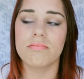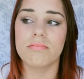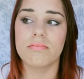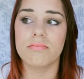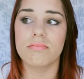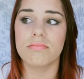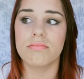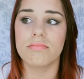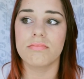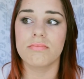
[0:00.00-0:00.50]

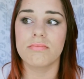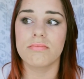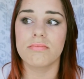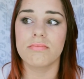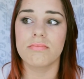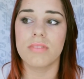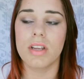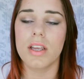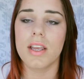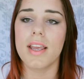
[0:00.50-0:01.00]
Hmm.
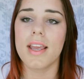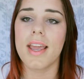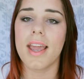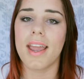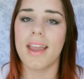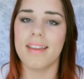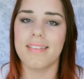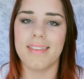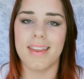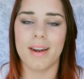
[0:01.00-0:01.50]

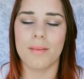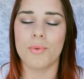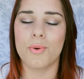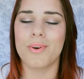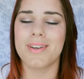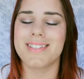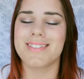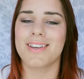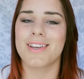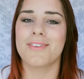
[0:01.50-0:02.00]
and then I'm
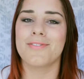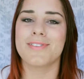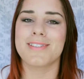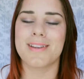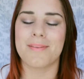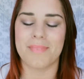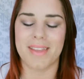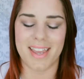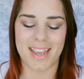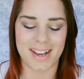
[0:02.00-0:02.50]
always looking for
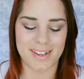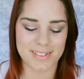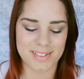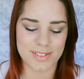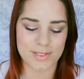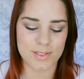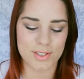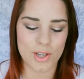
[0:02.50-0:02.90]
something else.